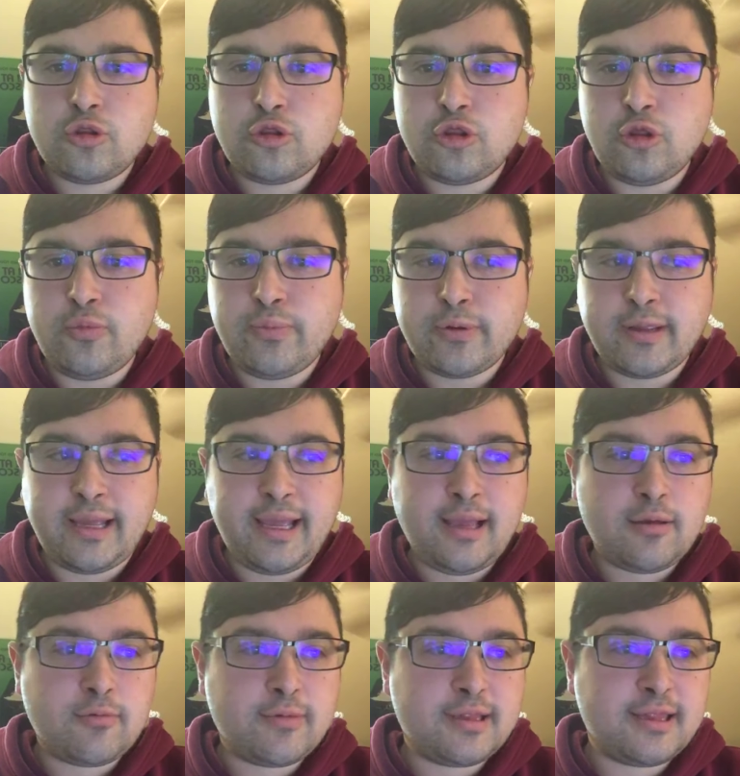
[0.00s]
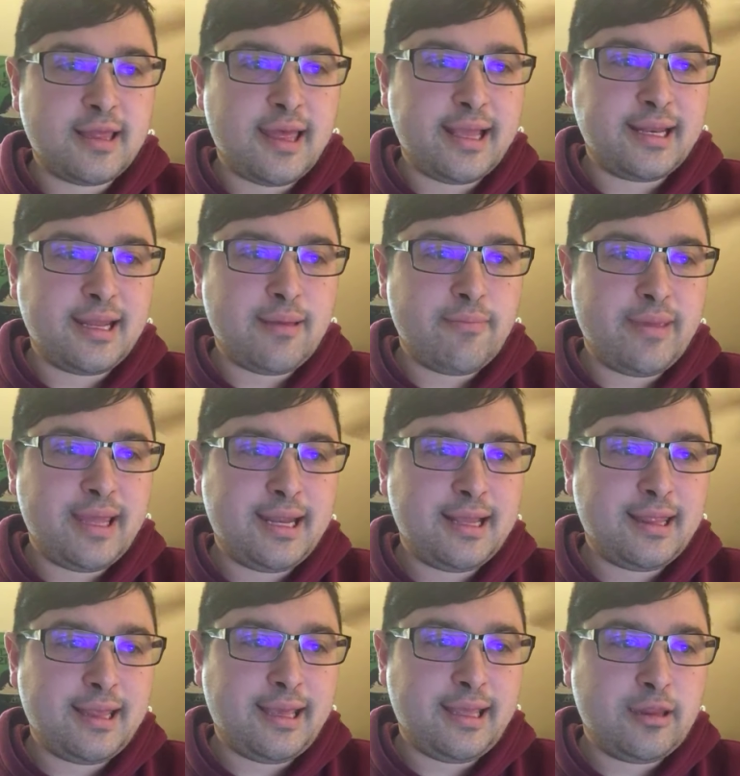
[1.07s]
Duprey resigned
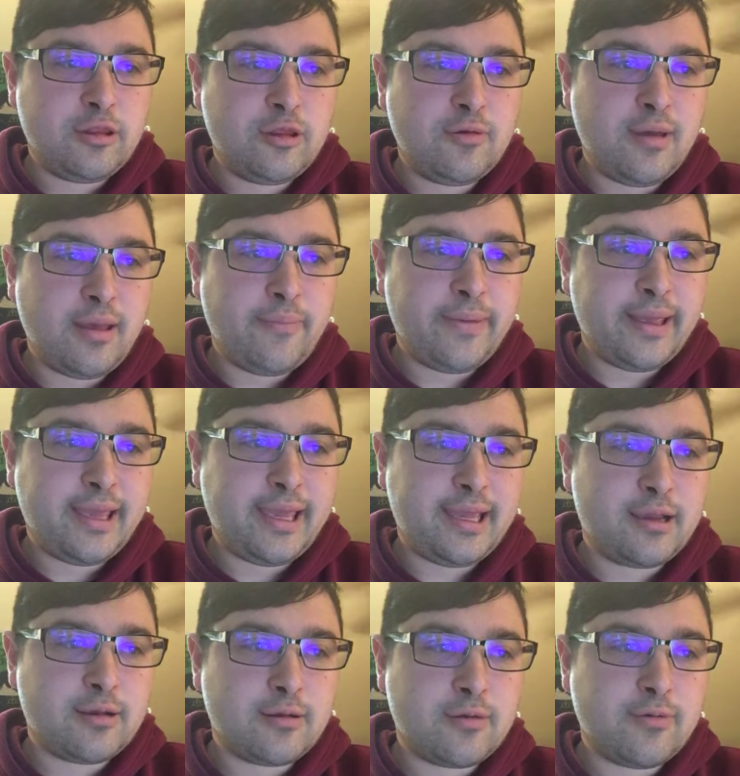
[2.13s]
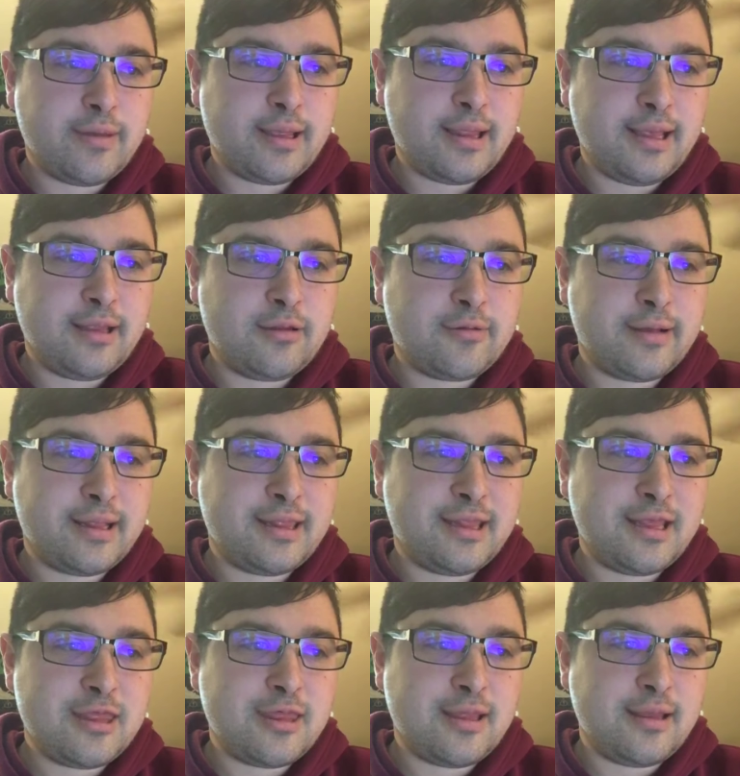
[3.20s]
immediately to help Ager quickly
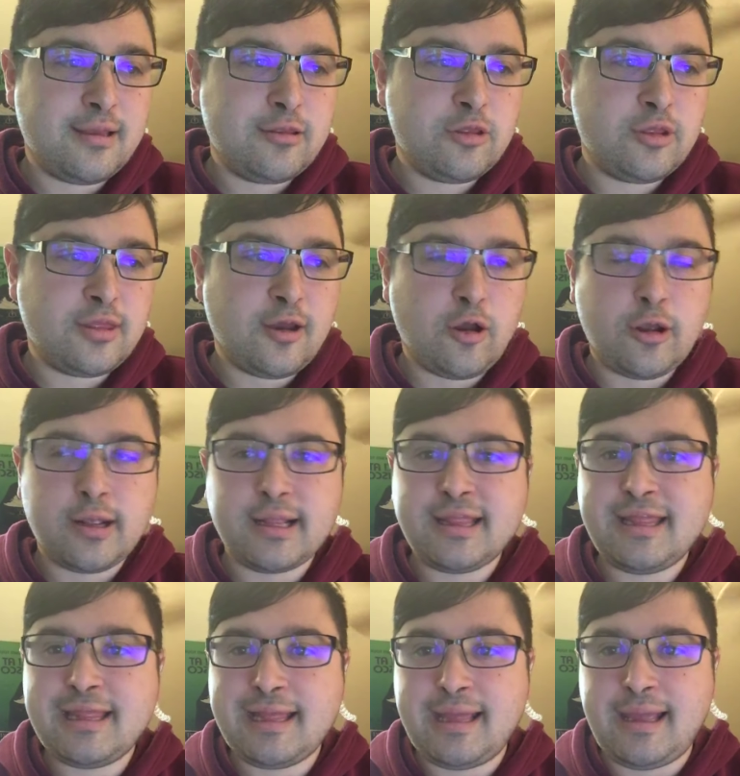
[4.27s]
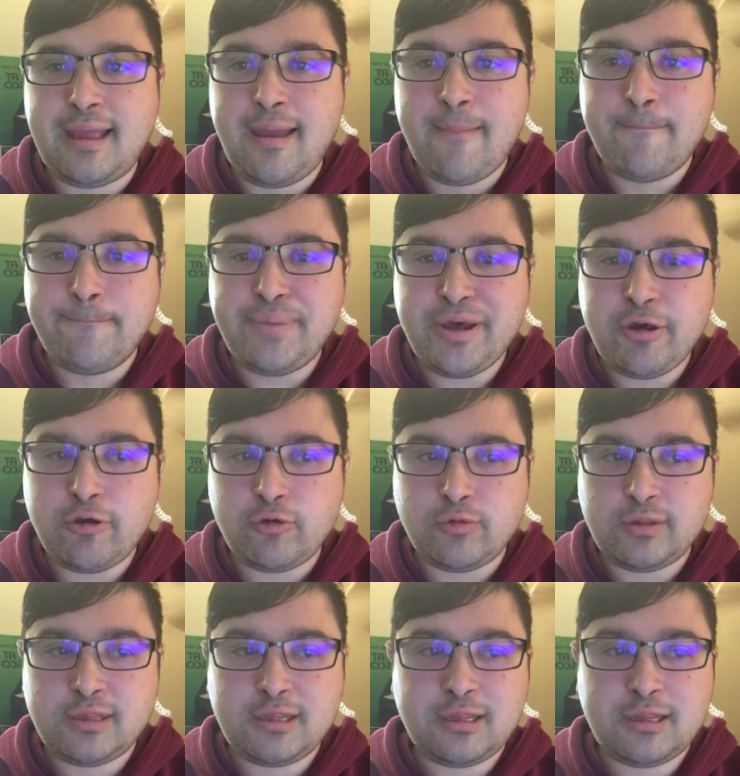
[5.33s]
transition into the RNC. Post.